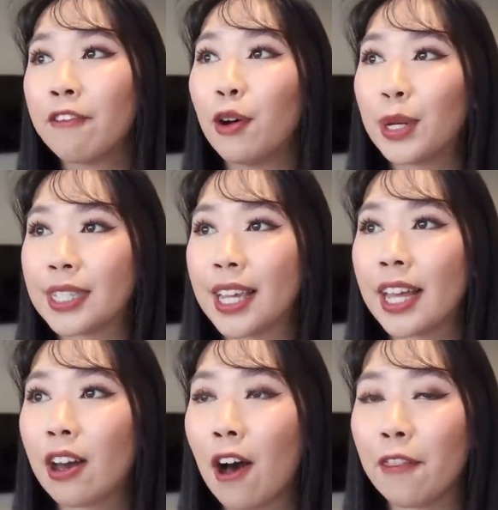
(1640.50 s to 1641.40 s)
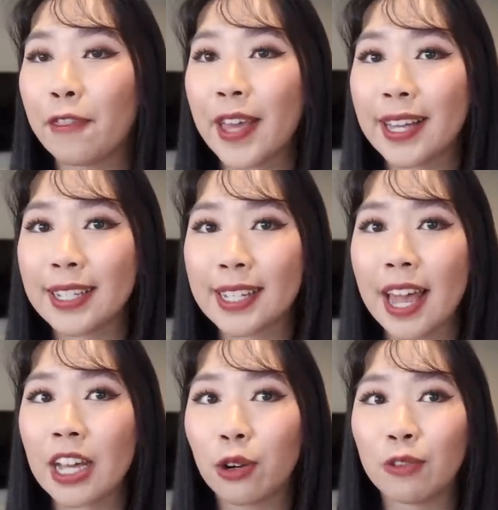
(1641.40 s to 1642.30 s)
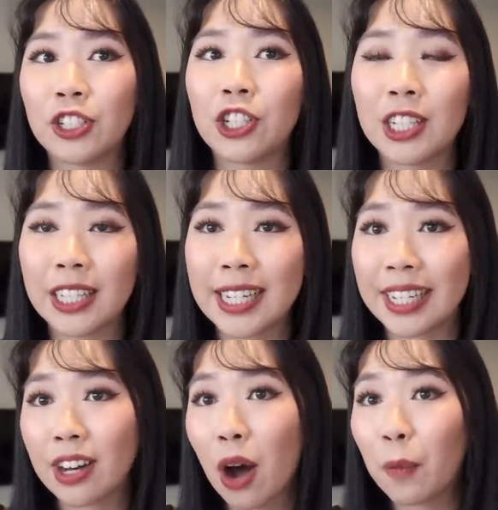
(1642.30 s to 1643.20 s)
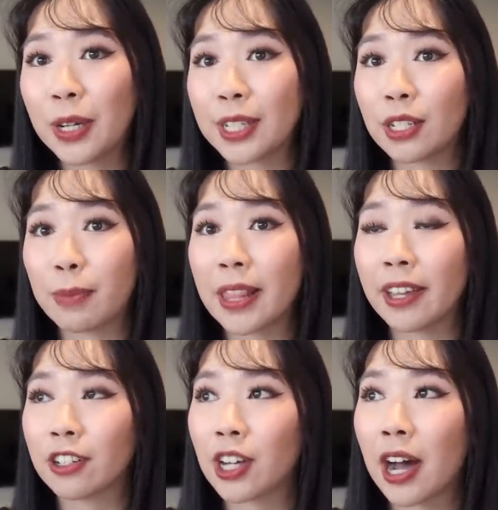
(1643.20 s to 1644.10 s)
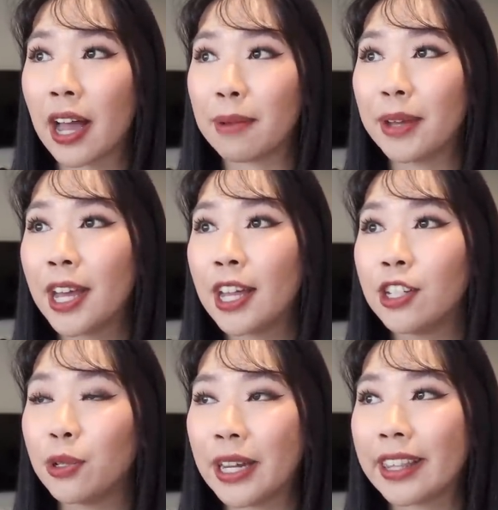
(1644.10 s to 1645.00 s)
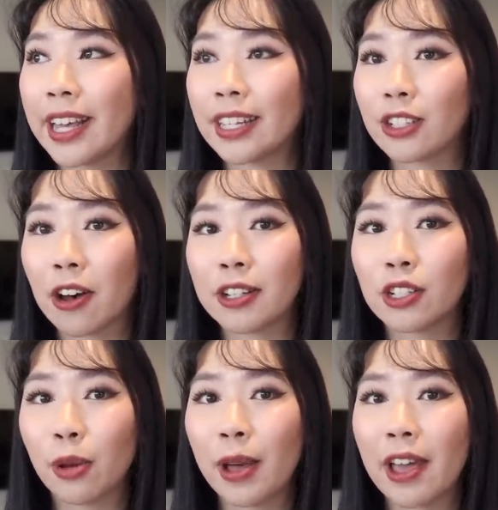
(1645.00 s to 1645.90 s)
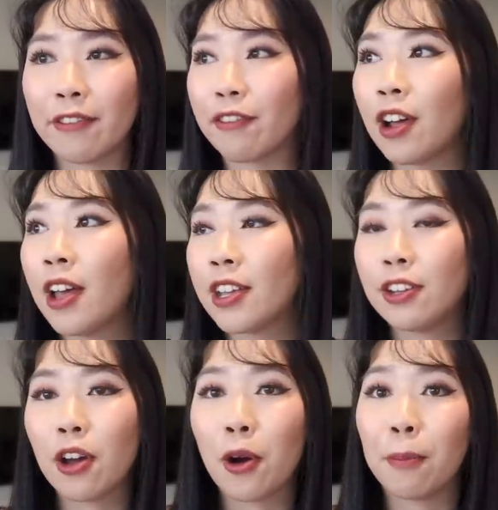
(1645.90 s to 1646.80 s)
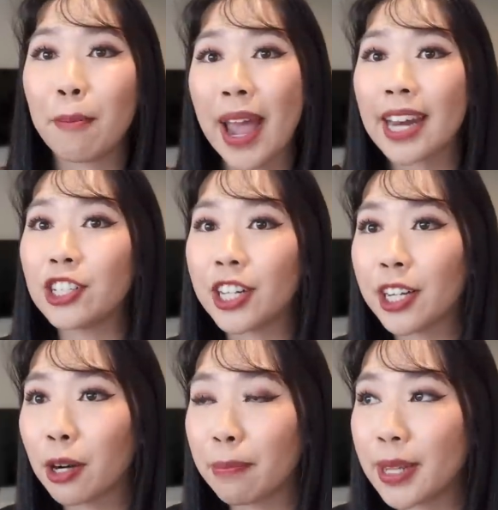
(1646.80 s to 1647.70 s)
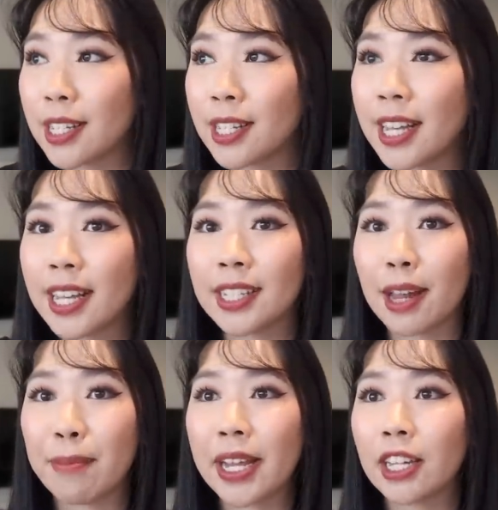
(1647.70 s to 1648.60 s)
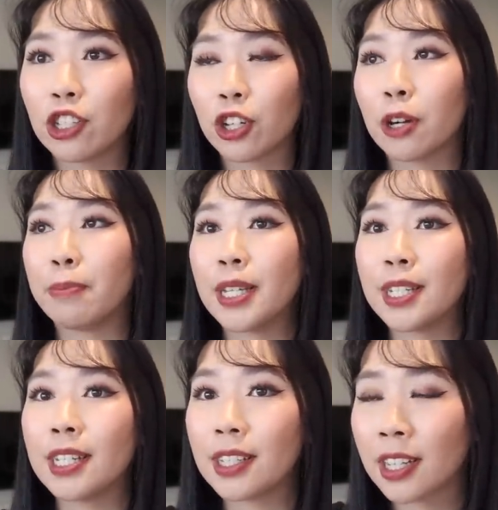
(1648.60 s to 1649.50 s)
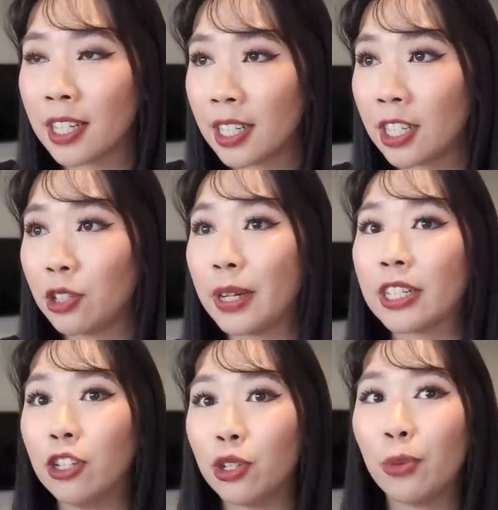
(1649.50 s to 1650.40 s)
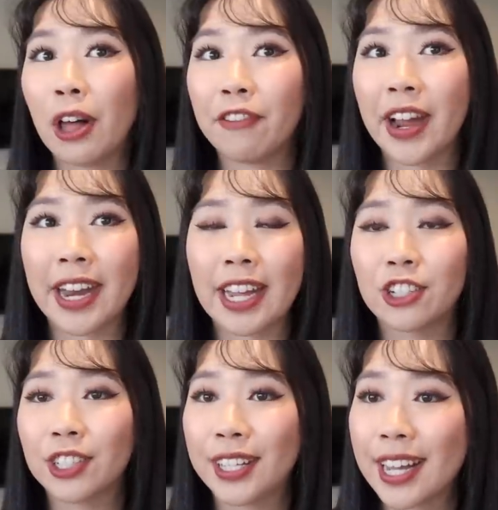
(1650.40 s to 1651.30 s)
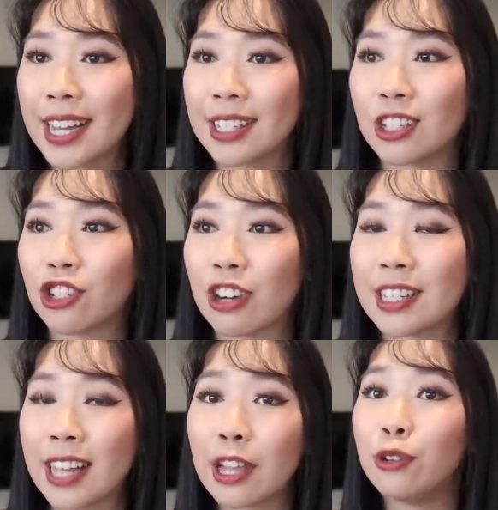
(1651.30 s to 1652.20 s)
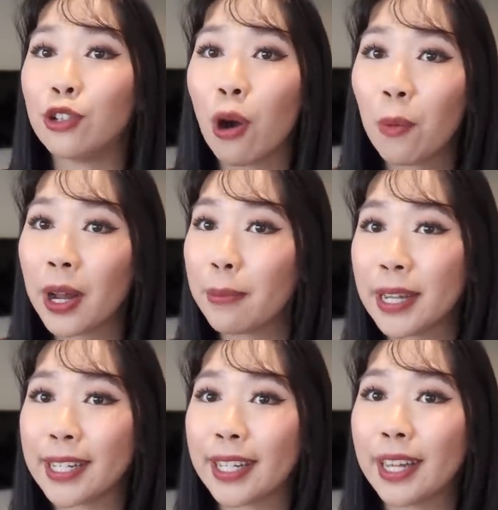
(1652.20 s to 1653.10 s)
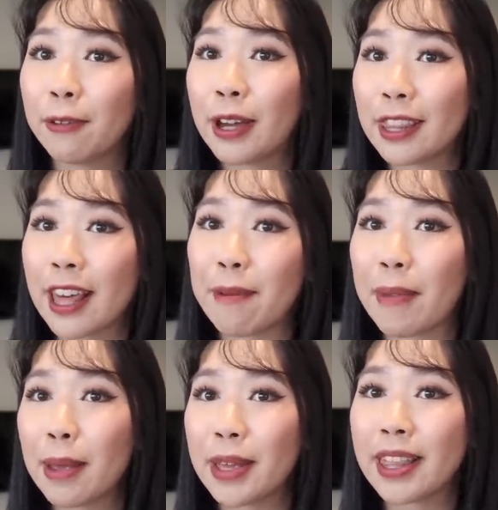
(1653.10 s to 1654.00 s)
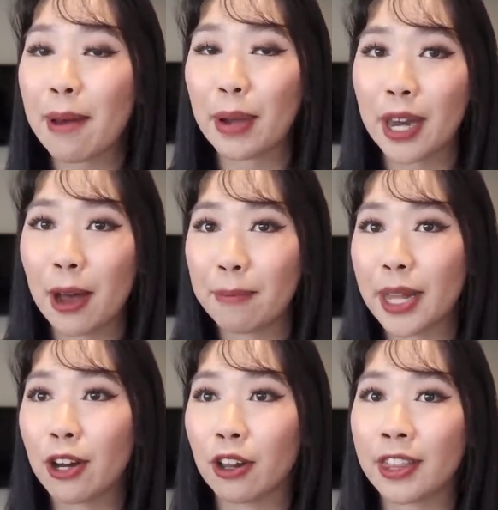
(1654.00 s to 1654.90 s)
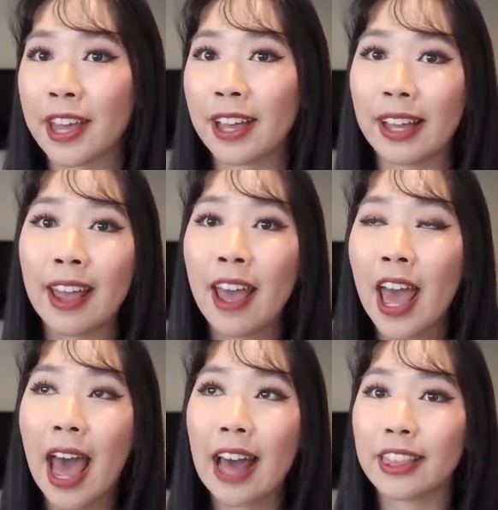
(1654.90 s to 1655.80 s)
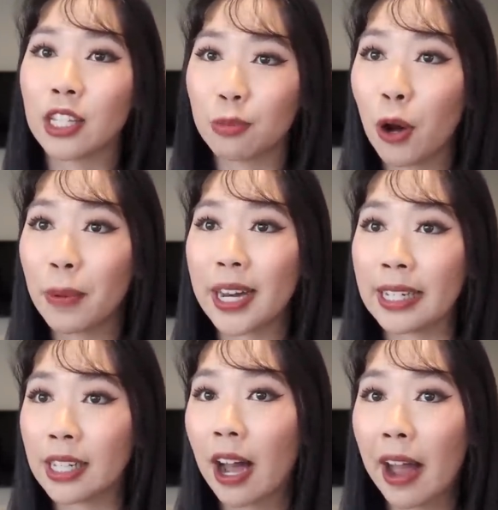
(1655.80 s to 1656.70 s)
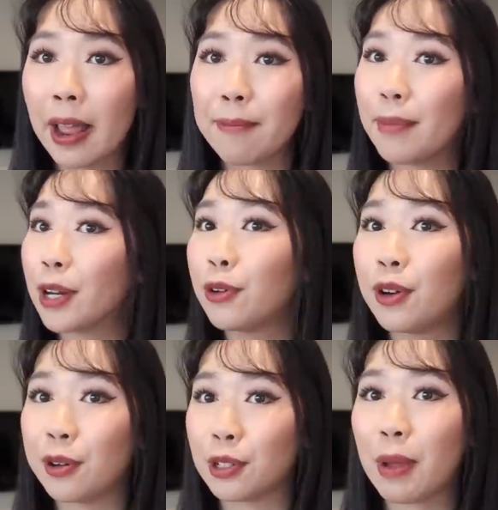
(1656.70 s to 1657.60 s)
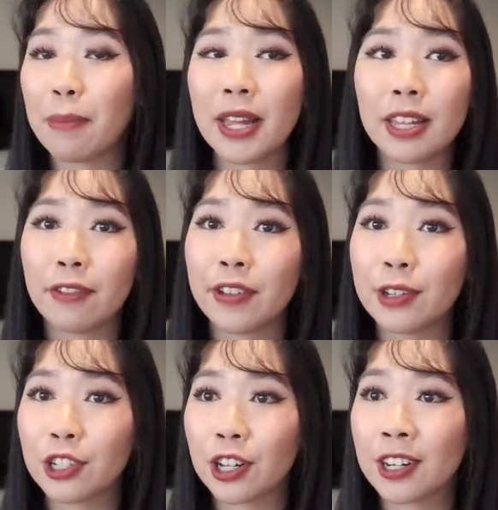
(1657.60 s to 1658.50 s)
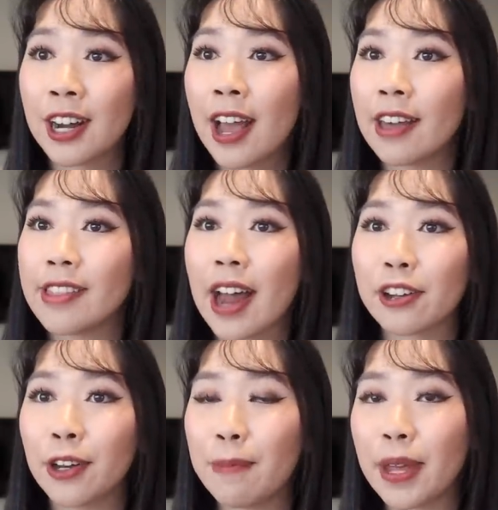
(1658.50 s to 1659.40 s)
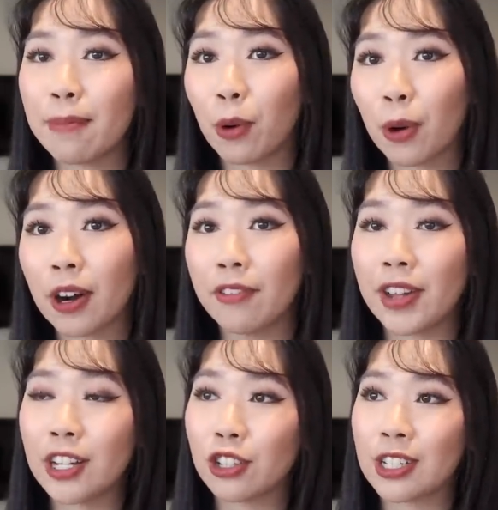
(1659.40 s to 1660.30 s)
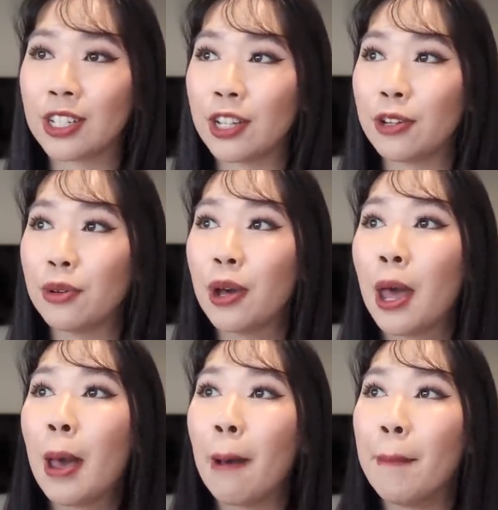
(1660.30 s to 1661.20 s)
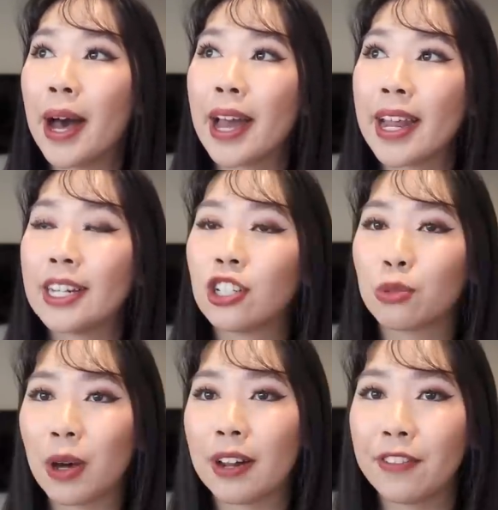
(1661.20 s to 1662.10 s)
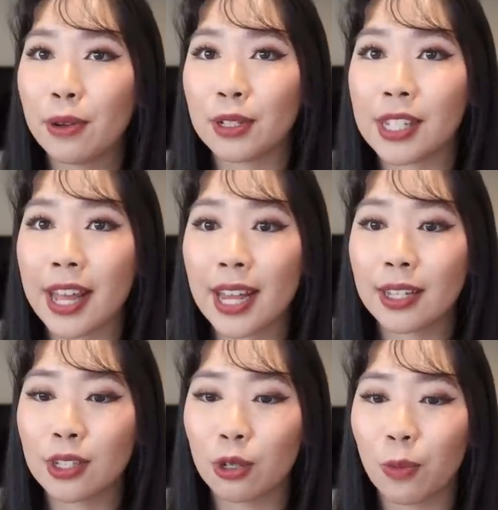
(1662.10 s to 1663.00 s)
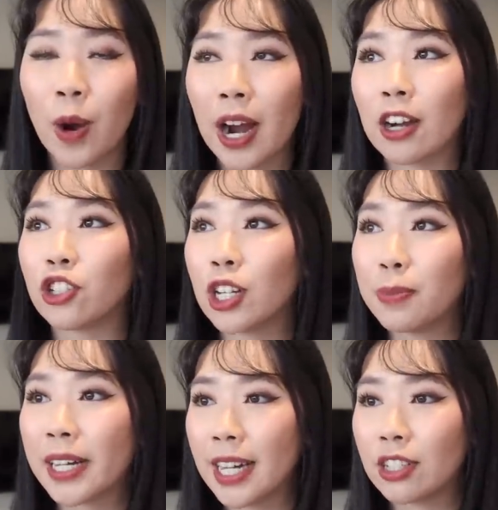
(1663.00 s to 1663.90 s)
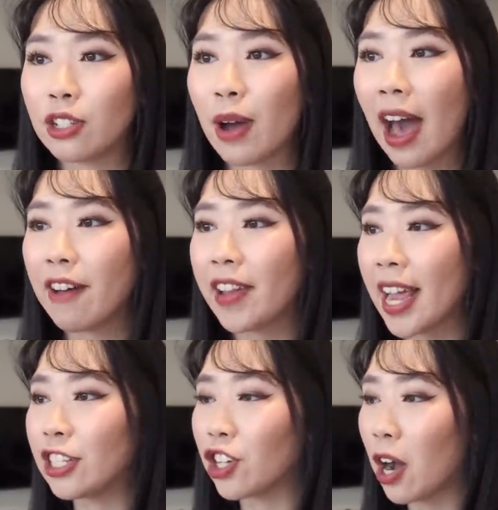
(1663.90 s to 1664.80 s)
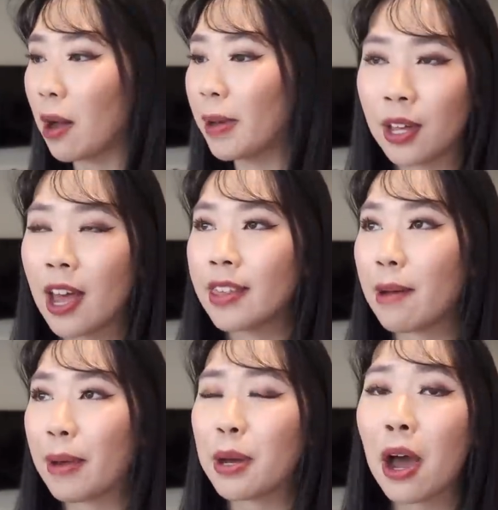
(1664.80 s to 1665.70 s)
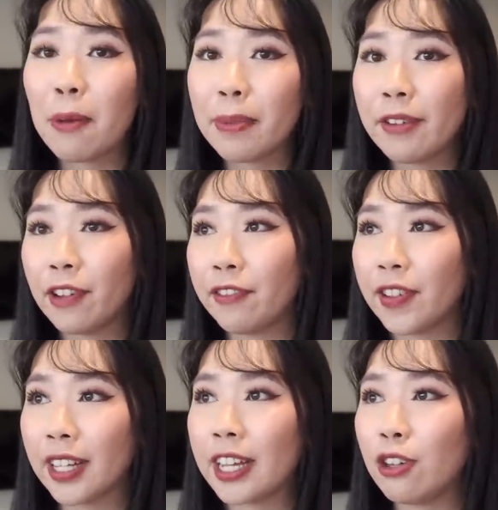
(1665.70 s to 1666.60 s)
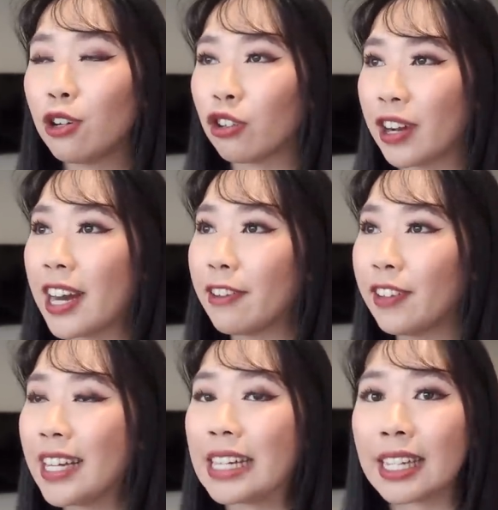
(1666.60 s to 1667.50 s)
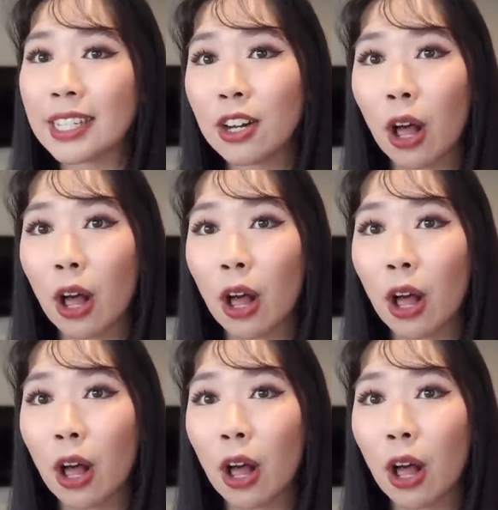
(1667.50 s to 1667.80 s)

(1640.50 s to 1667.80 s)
focusing on things they originally did not want to spend their time doing things on. So if, you know, managing your business and making sure your business is continuing to do well financially is a stress that you don't want to be dealing with, then maybe that might not be your thing at this moment in time. But who knows, maybe in the future that could be more of interest to you. But it's just one of those things where just because you have a job that might not be fulfilling you creatively doesn't